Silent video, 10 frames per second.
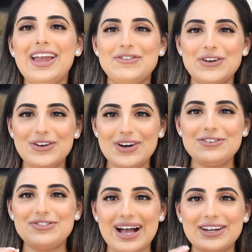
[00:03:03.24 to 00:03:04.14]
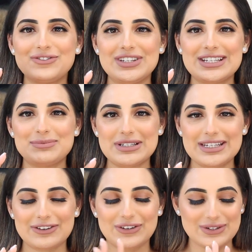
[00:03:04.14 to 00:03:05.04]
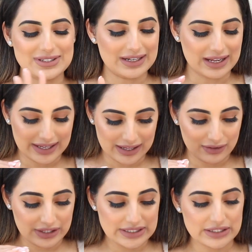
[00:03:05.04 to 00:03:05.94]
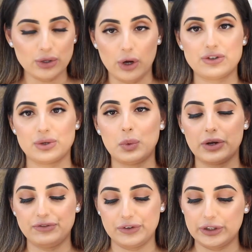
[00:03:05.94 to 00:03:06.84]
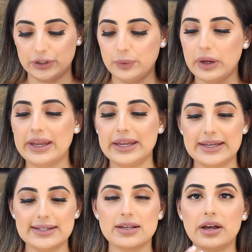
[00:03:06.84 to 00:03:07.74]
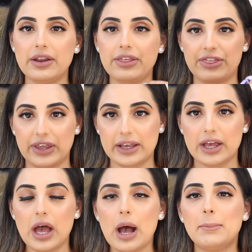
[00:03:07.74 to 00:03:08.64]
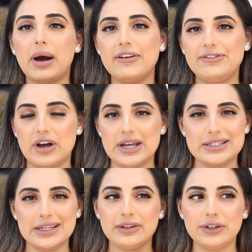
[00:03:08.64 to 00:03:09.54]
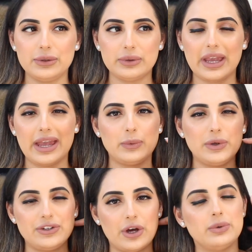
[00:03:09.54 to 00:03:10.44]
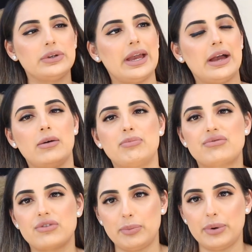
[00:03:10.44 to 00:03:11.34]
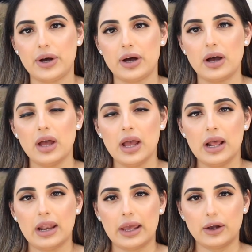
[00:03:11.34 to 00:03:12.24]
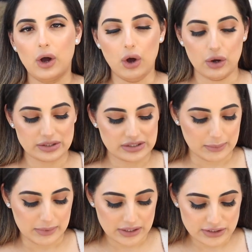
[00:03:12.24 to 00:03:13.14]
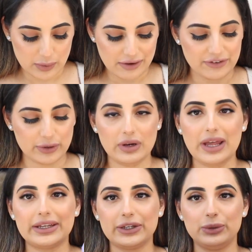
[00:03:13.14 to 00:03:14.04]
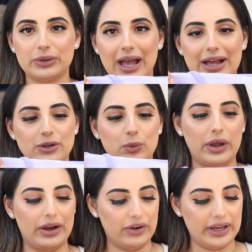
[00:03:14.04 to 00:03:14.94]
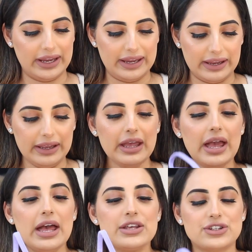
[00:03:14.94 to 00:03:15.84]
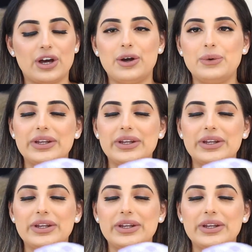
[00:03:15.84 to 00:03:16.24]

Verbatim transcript: if you're not a fan of knitted materials, then girl, this is not one for you. It is kind of thick, but I find in the UK we don't get a proper like hot summer so I feel like you can wear it here so